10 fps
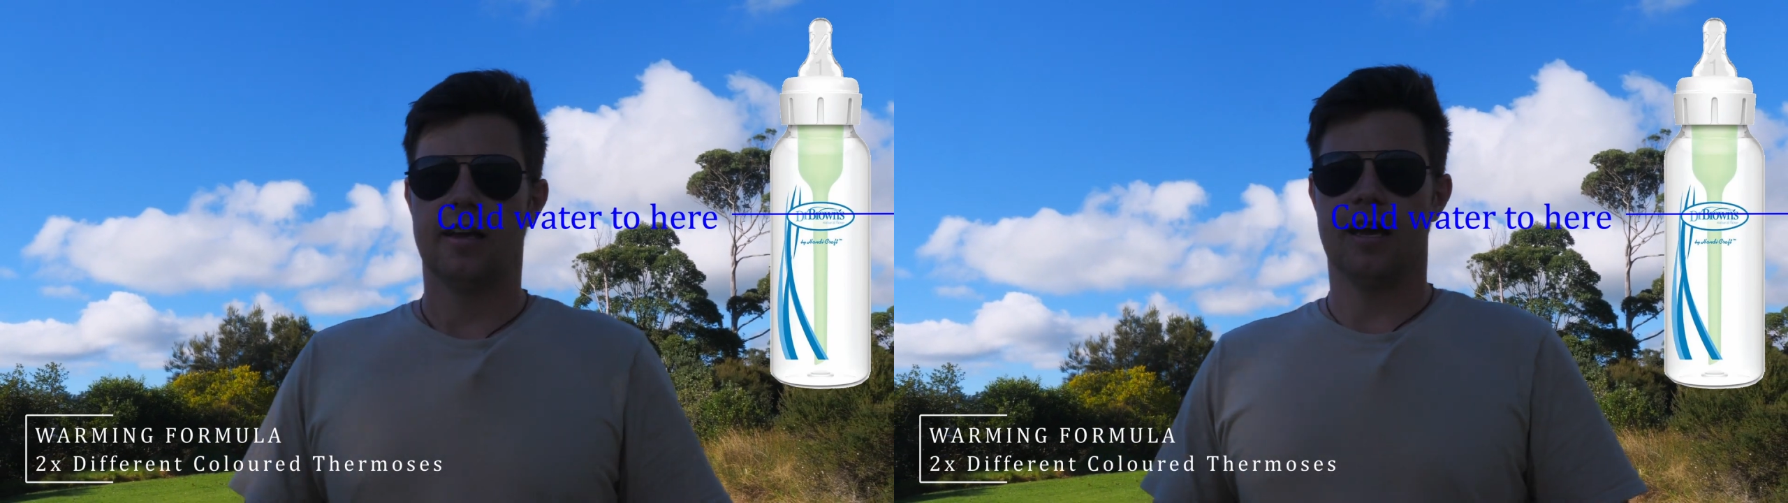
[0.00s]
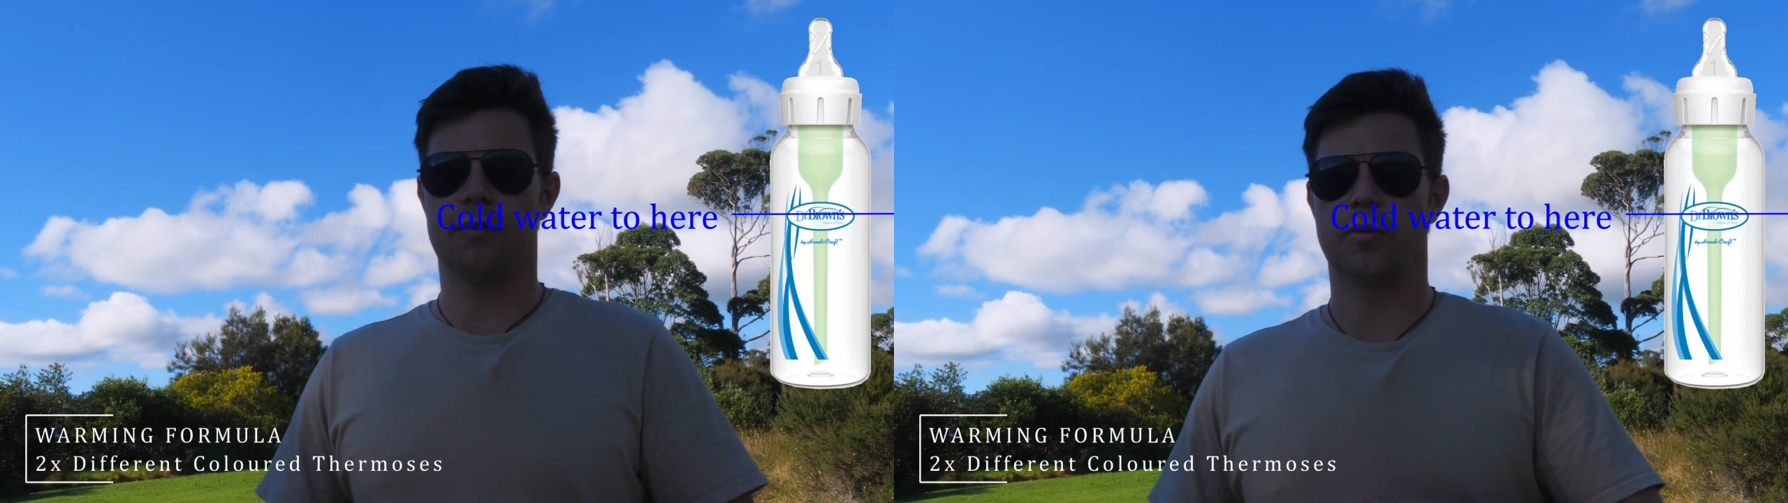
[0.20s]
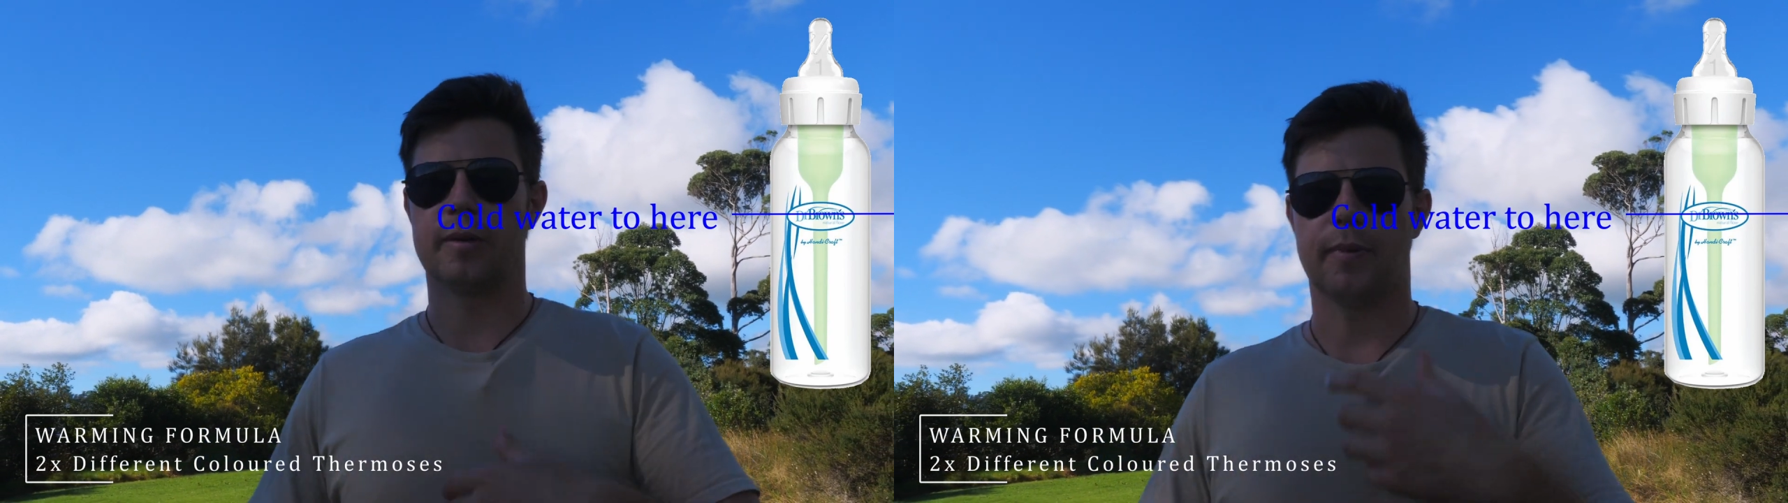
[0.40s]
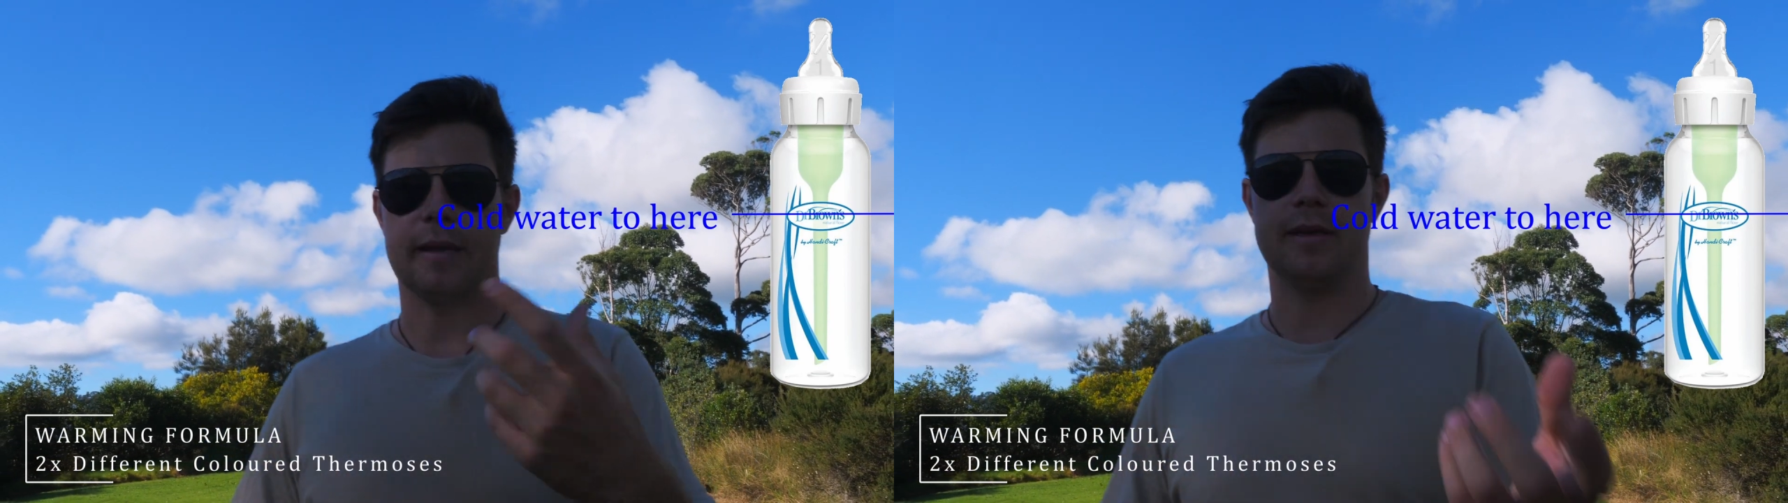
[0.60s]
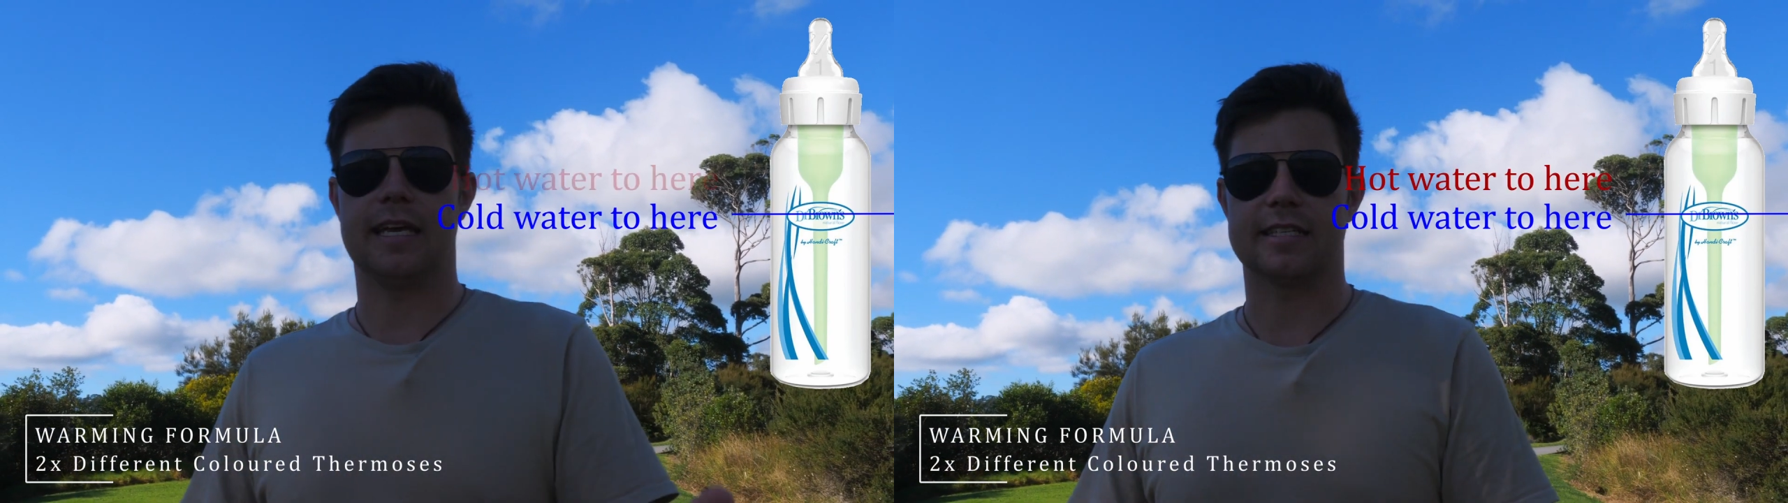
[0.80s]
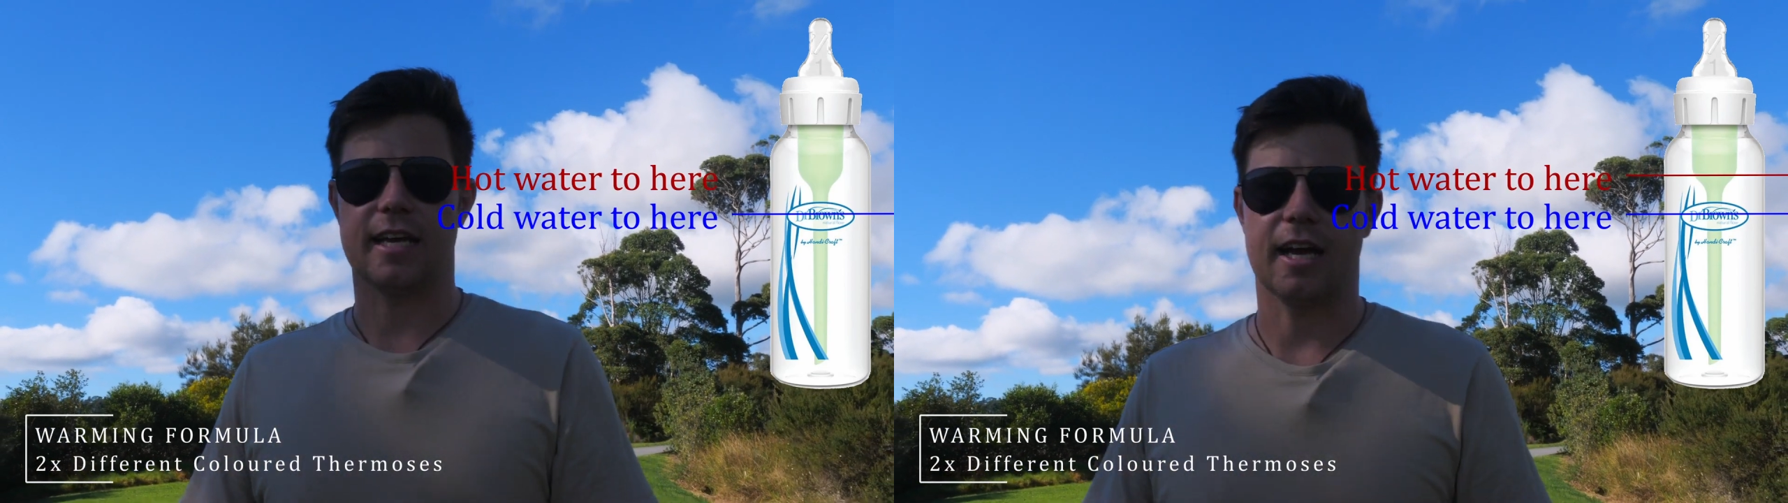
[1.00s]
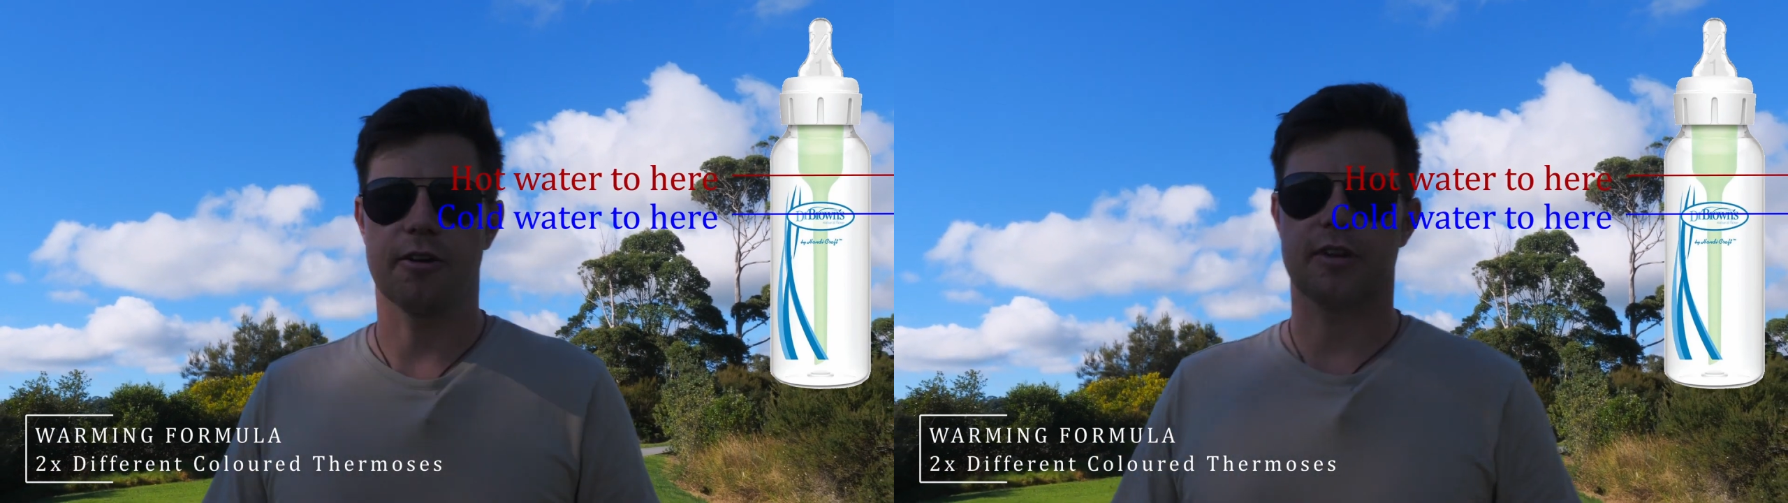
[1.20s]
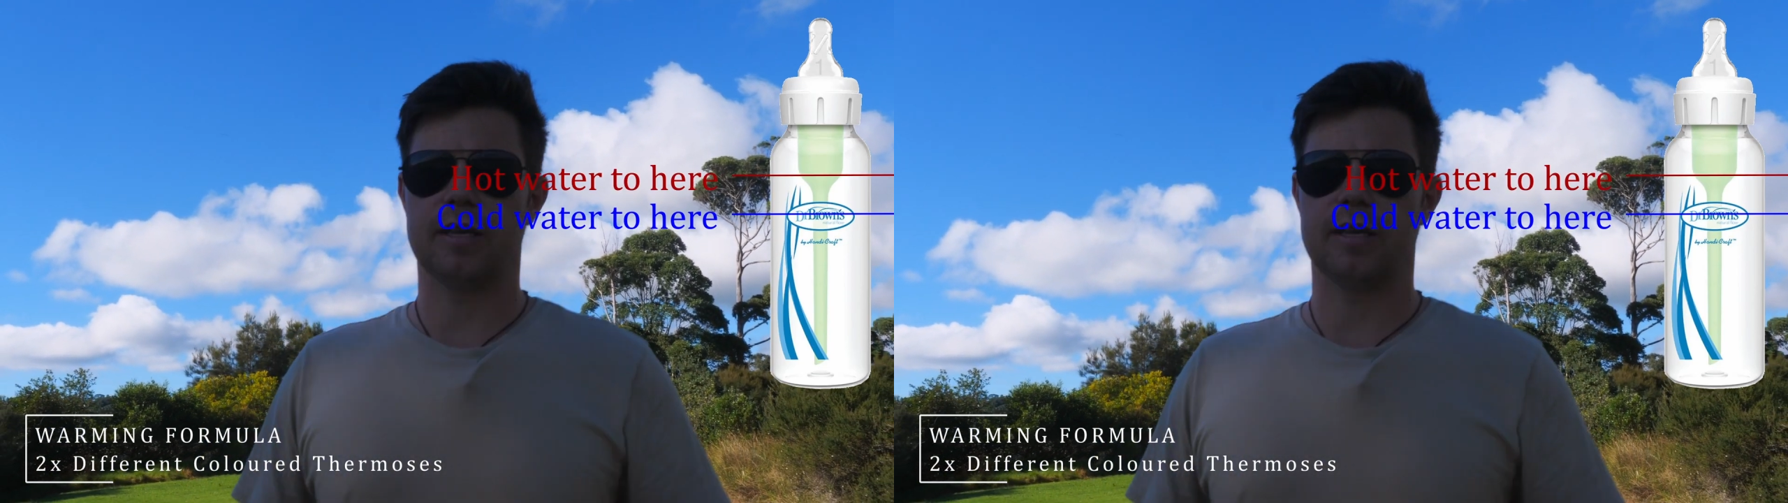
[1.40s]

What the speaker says: And when baby gets hungry,